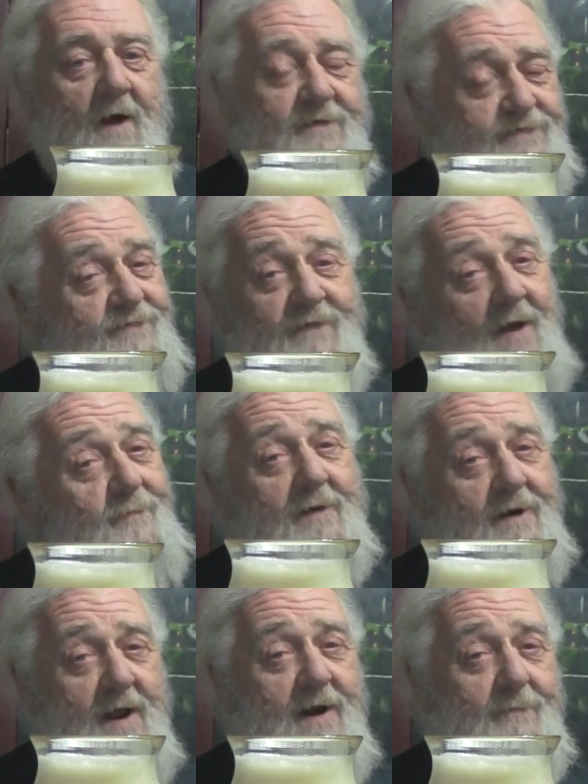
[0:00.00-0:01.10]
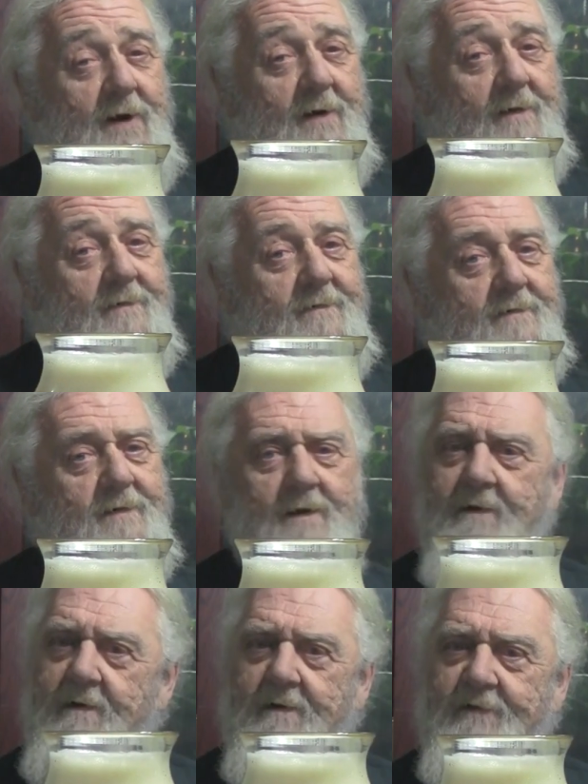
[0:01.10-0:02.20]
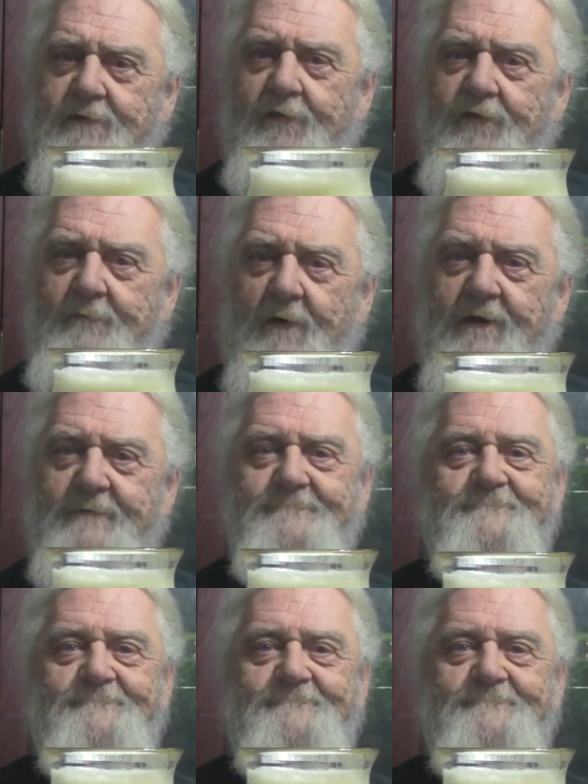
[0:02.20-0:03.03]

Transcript: that's definitely an A beer. Let's go sip on it.